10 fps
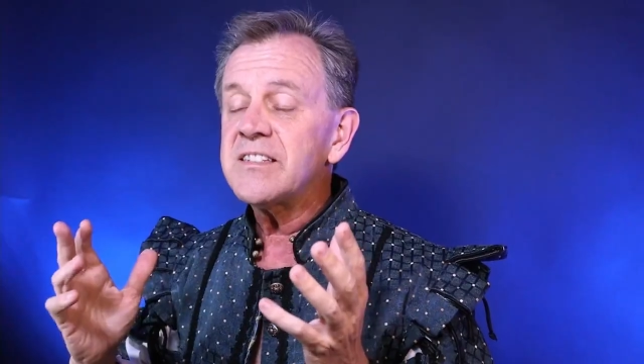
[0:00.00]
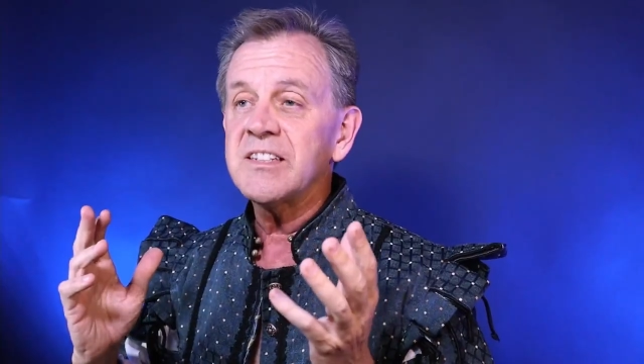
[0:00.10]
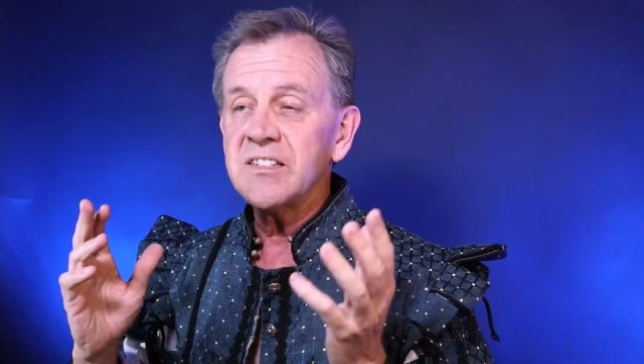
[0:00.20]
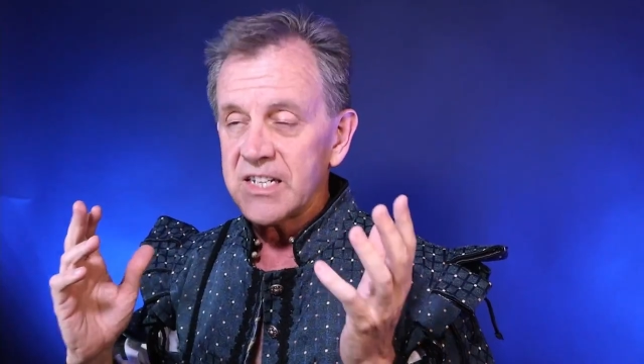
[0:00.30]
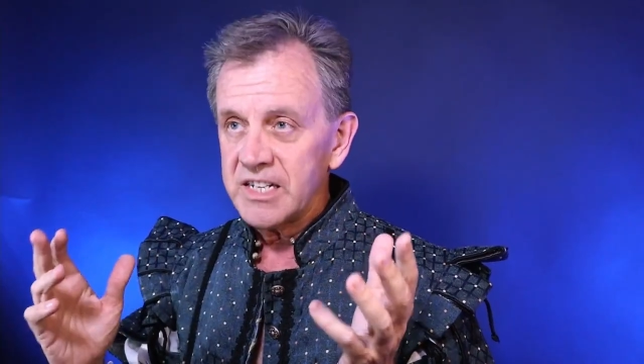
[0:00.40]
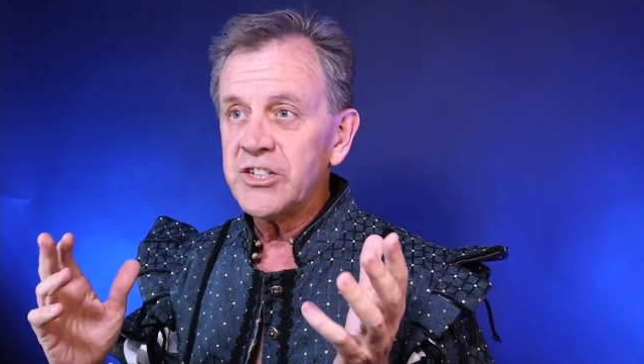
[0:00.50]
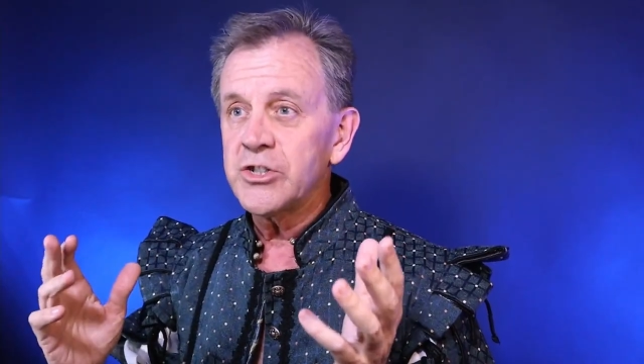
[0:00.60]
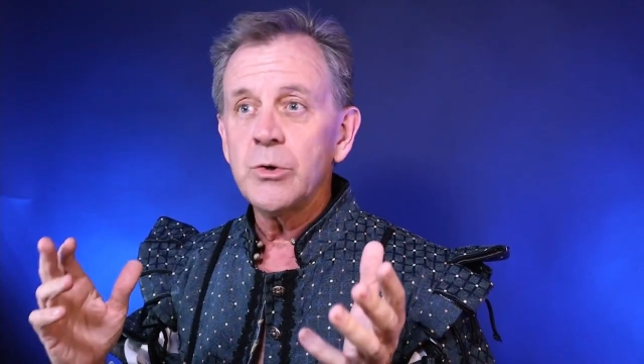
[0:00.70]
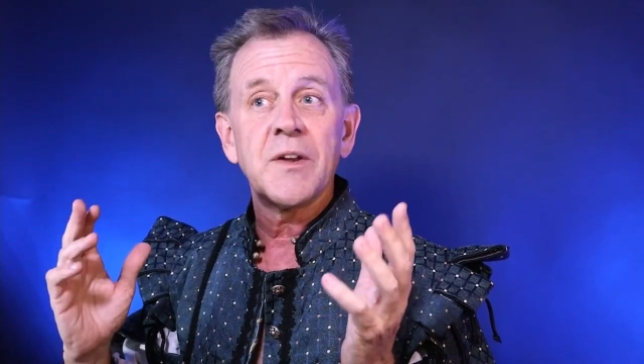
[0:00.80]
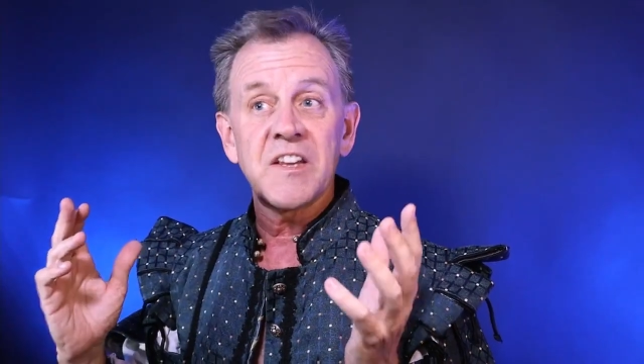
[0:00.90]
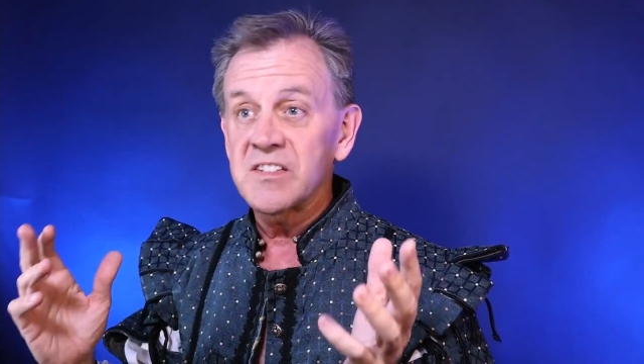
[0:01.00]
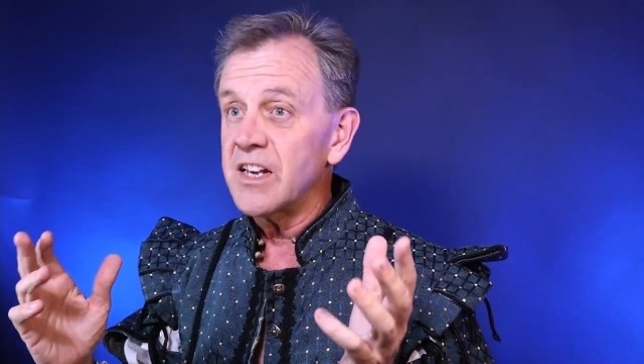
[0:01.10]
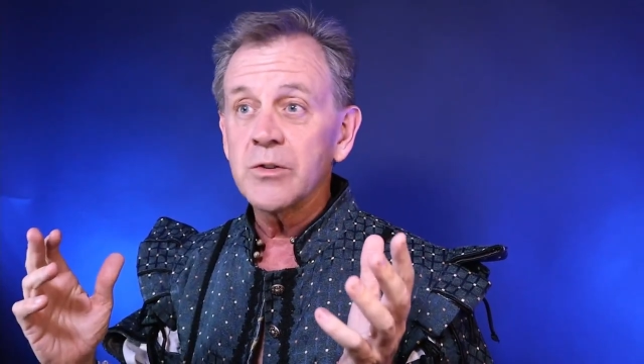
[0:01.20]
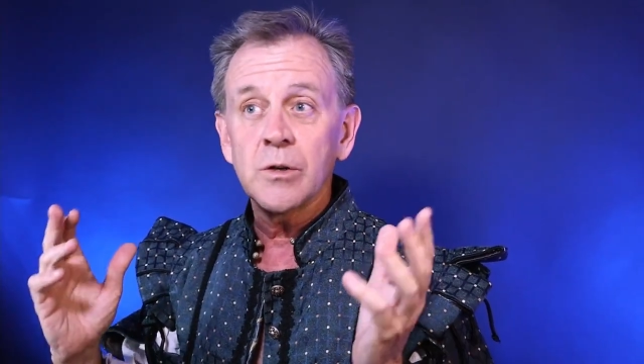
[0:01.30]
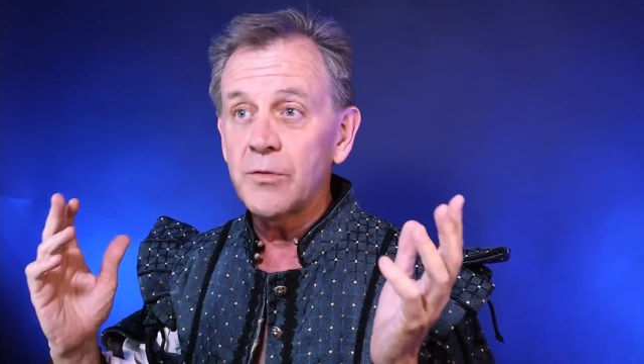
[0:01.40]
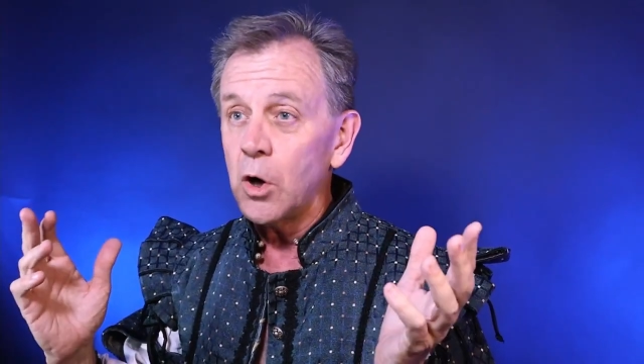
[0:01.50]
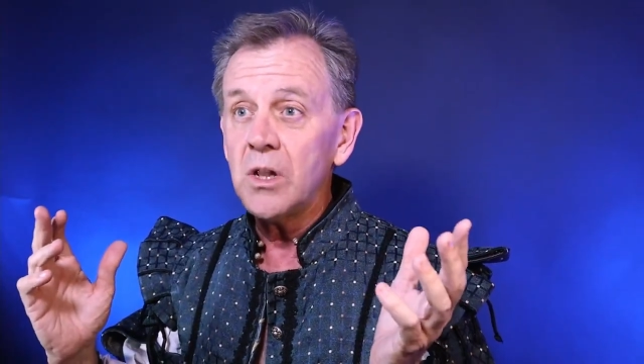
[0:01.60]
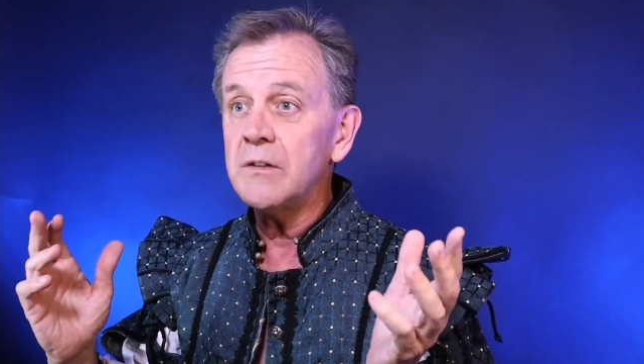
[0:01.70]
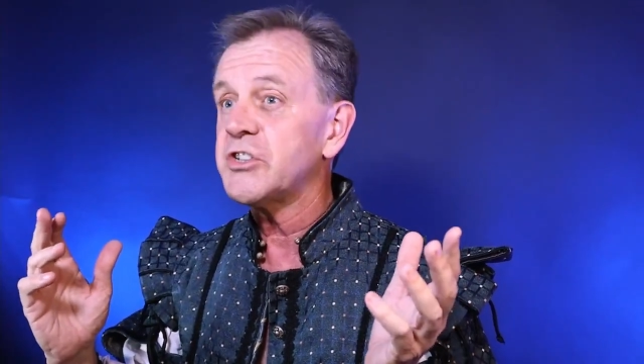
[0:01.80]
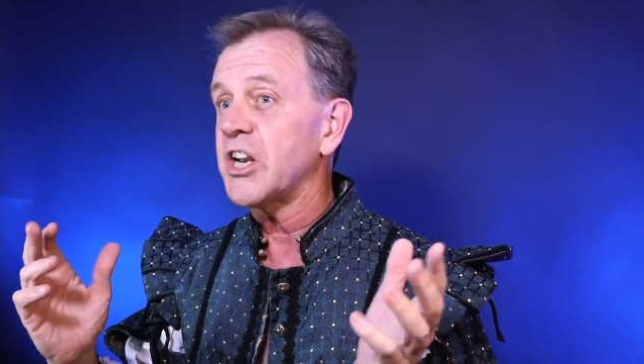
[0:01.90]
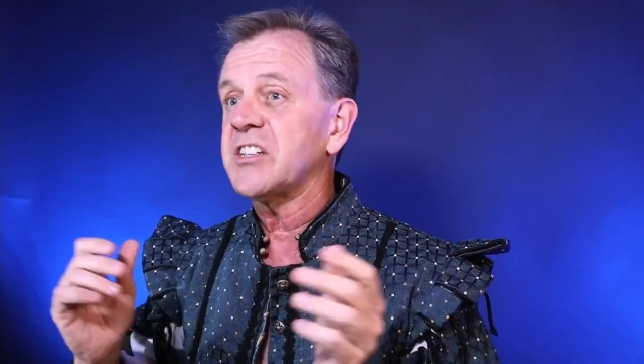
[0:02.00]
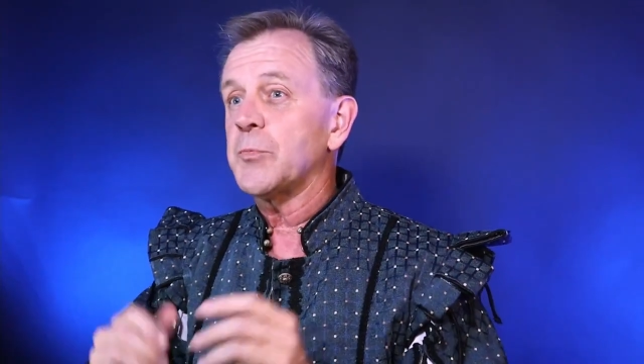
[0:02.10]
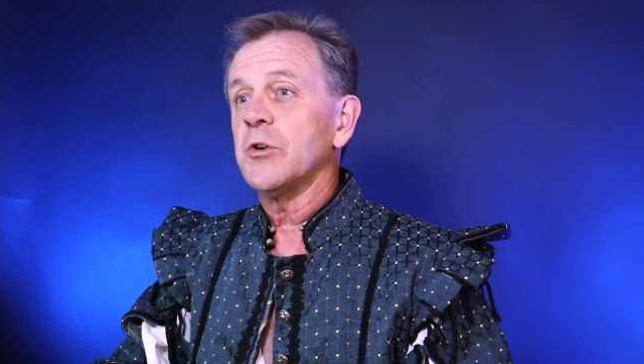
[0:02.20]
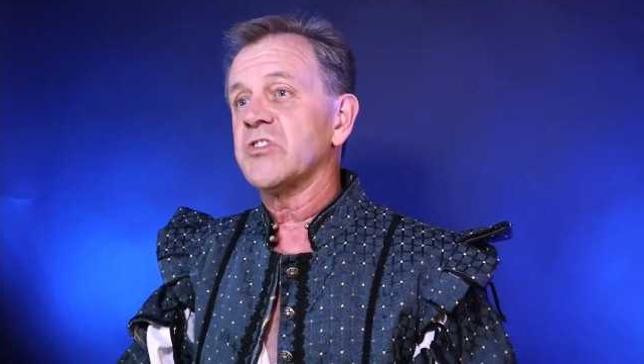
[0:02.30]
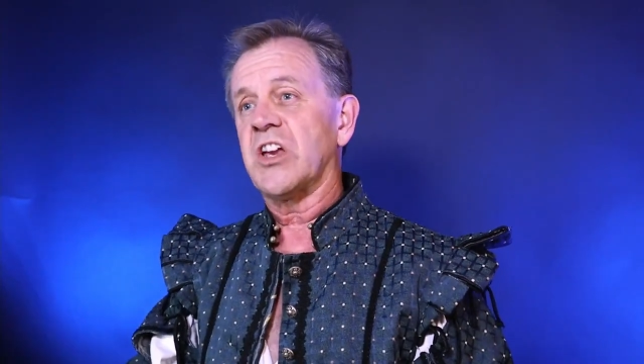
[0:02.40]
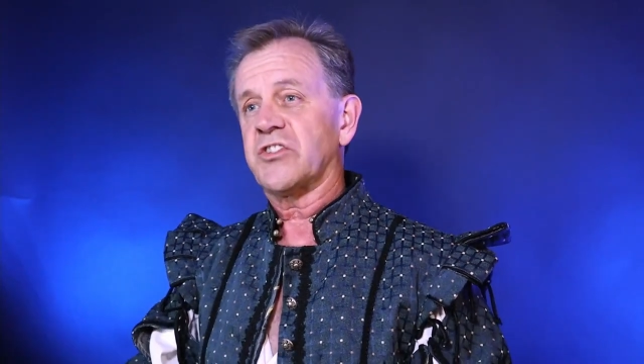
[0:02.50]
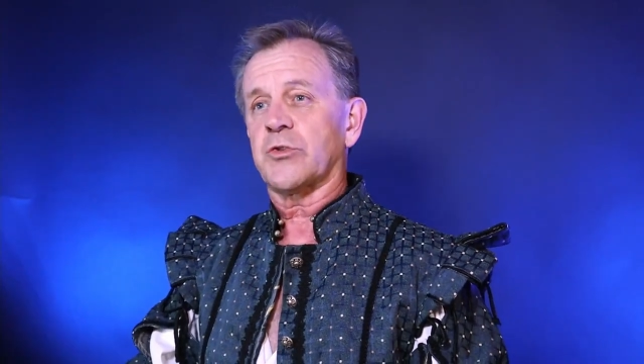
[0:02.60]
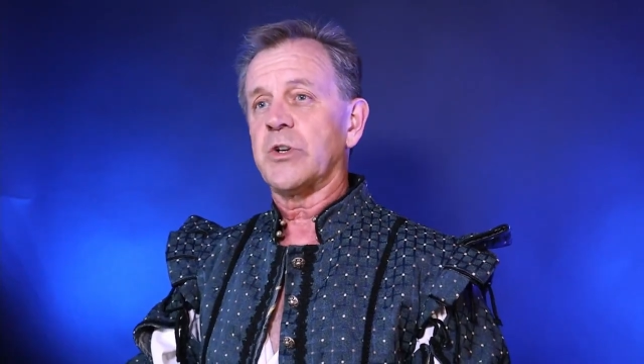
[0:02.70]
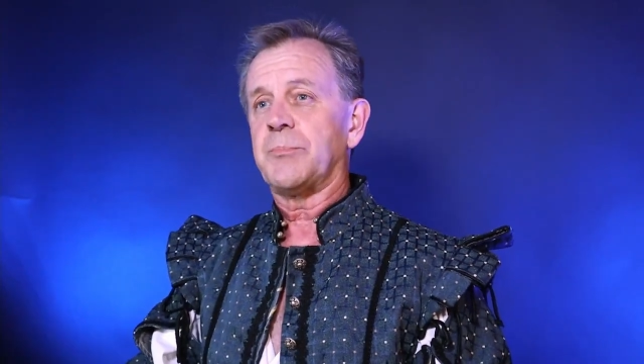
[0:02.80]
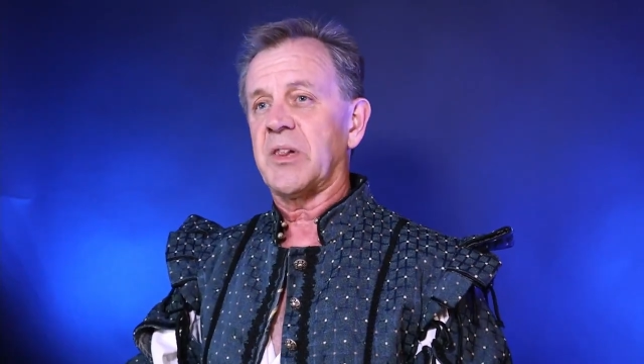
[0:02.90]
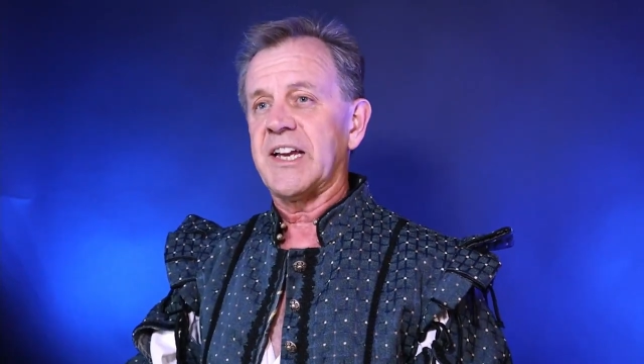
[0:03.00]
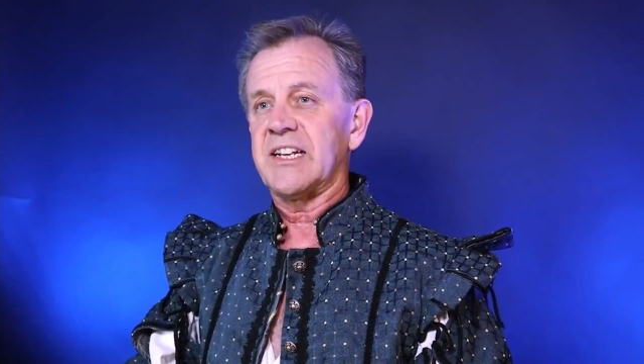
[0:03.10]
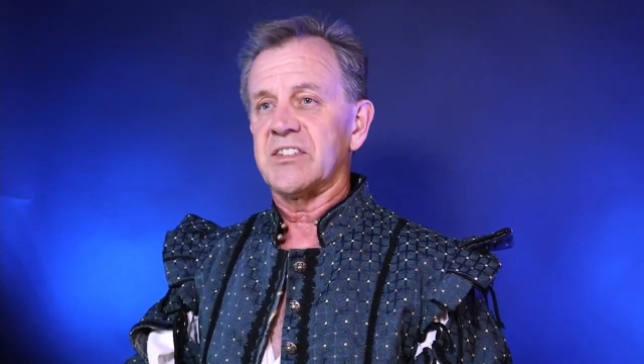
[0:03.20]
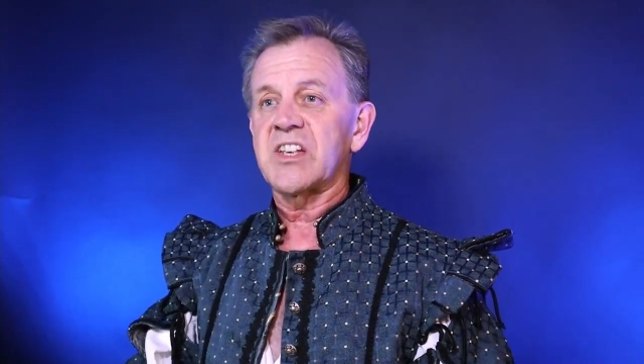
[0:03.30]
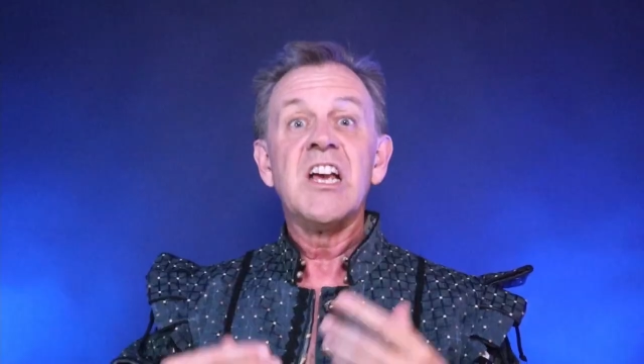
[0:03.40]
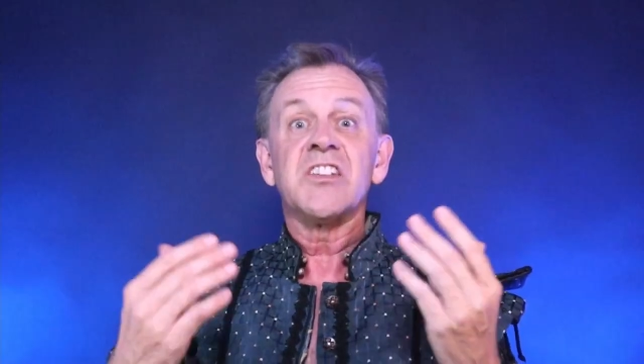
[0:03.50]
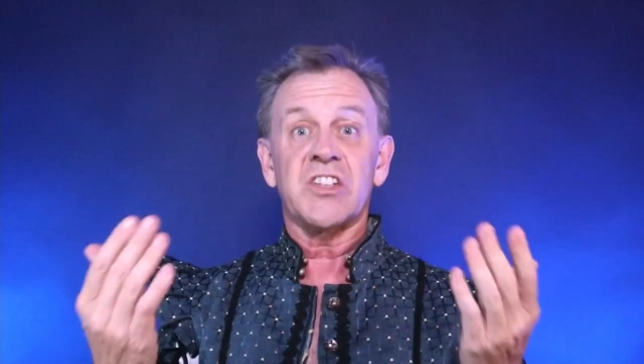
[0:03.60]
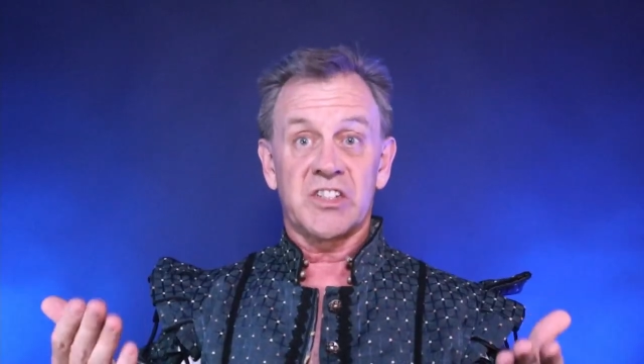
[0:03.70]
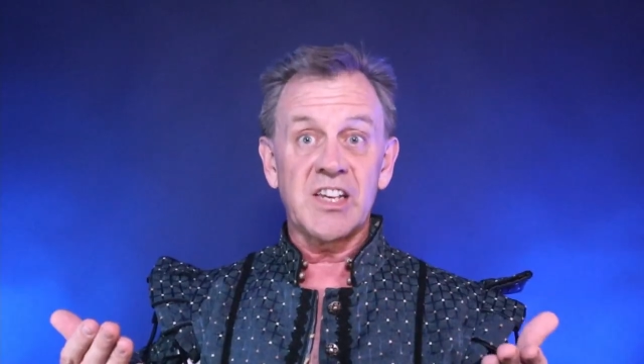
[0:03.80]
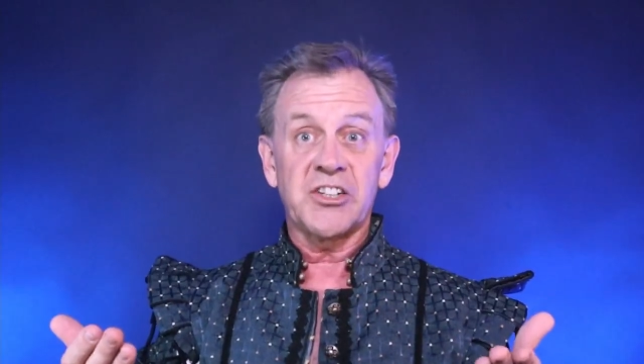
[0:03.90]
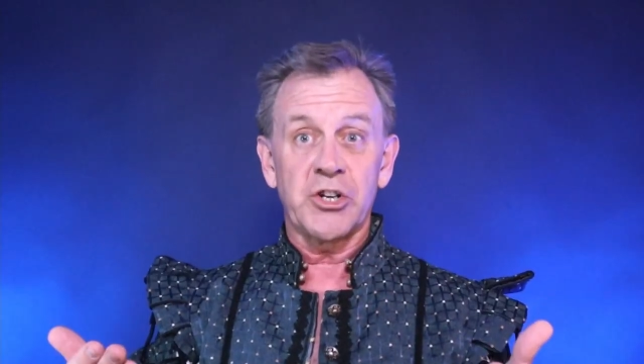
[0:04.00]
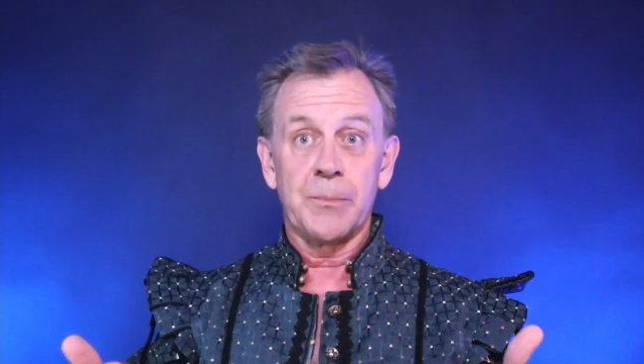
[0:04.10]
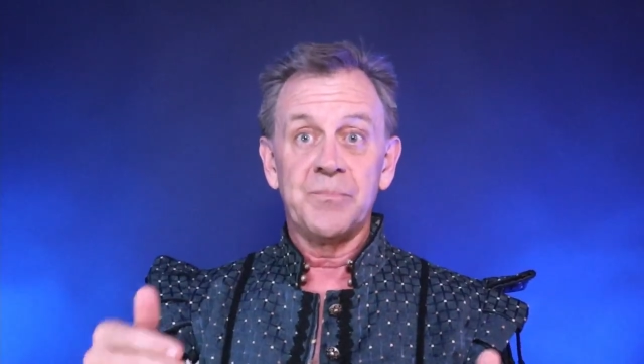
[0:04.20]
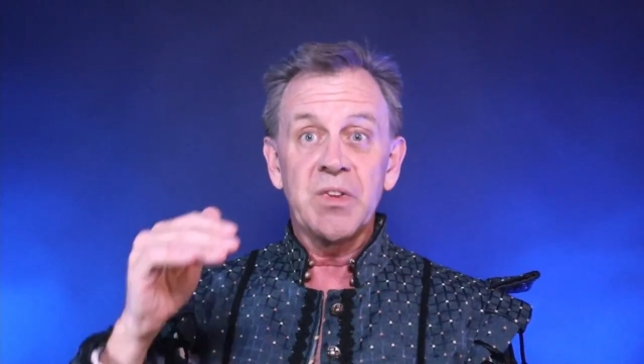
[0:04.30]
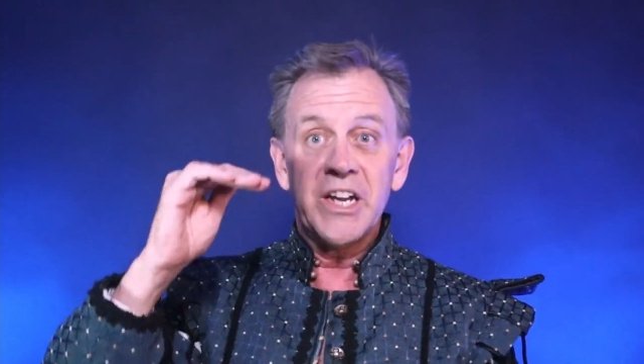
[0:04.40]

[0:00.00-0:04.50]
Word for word: This is the issue at the center of all of Shakespeare's history plays succession.